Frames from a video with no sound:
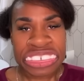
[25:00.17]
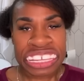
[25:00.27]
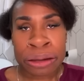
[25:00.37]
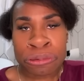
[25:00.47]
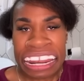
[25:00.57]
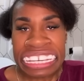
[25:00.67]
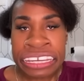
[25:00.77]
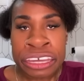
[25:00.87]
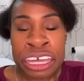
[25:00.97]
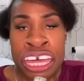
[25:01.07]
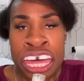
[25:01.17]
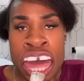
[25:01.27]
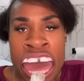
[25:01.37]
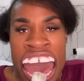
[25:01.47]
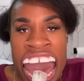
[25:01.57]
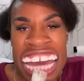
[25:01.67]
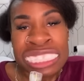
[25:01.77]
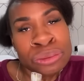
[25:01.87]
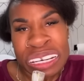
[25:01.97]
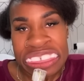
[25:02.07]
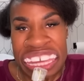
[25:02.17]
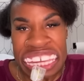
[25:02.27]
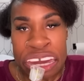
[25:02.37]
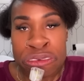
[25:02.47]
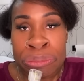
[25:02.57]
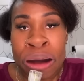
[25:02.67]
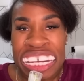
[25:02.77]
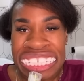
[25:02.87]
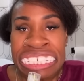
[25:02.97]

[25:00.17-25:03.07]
think I'm ready. I just want to thank everybody.